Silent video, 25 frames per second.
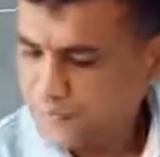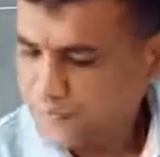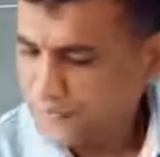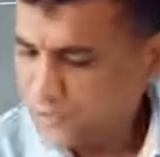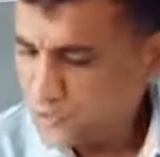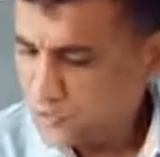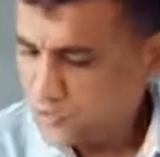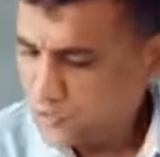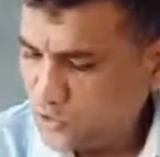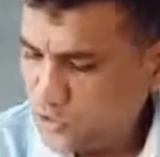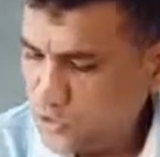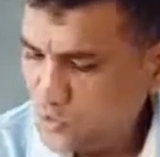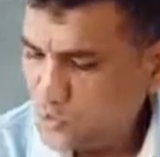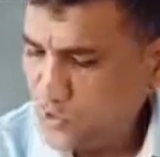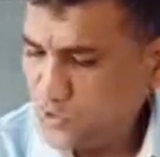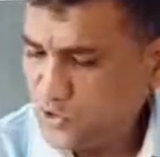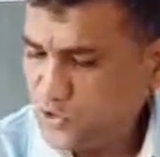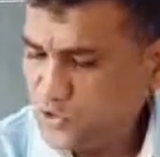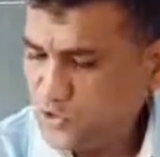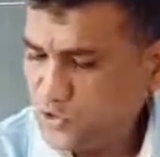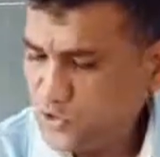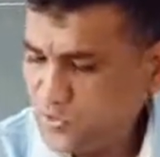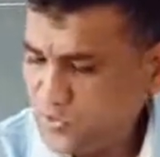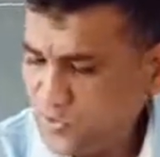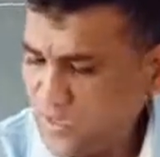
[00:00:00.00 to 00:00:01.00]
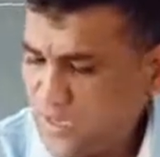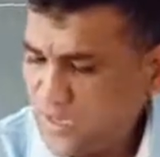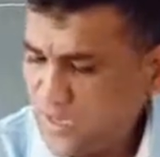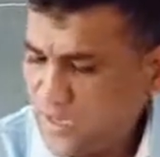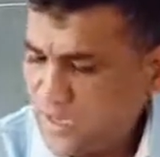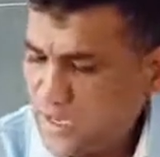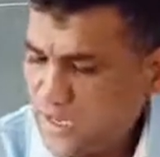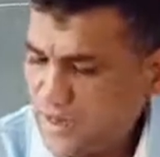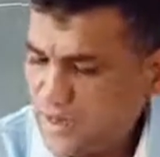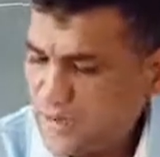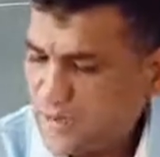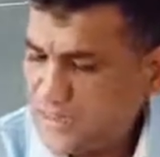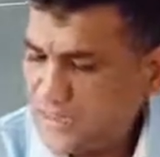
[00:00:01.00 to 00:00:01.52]

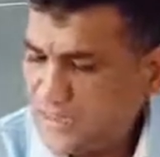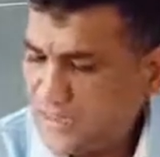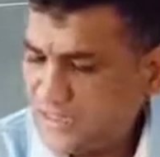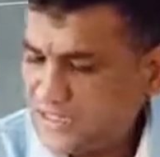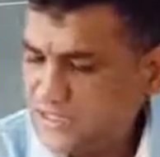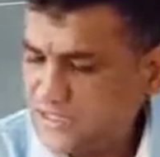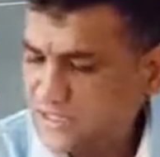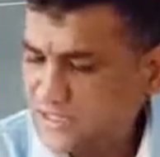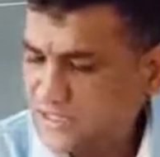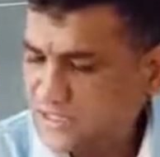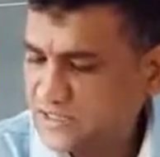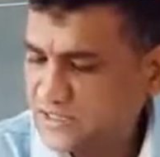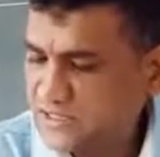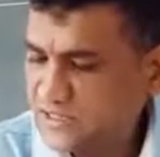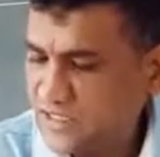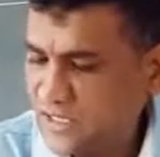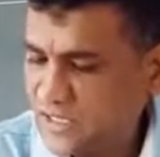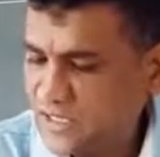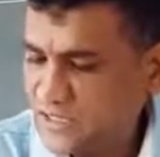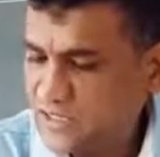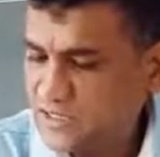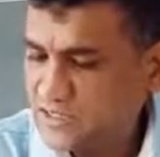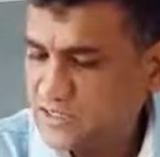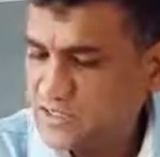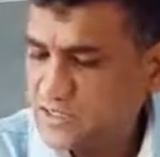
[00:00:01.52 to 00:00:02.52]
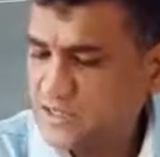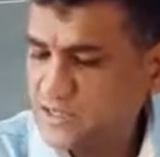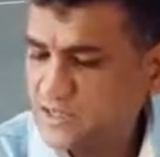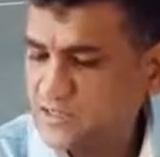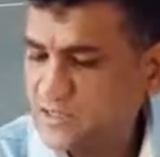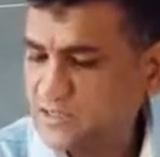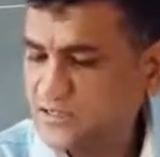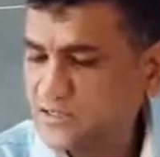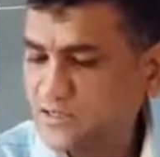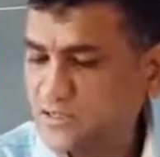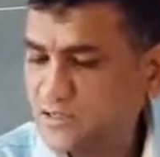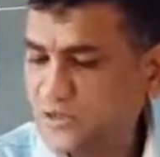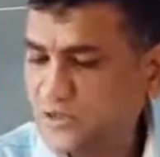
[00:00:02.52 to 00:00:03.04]
Chromosomal aberrations
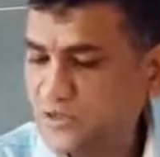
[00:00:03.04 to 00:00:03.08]
occurs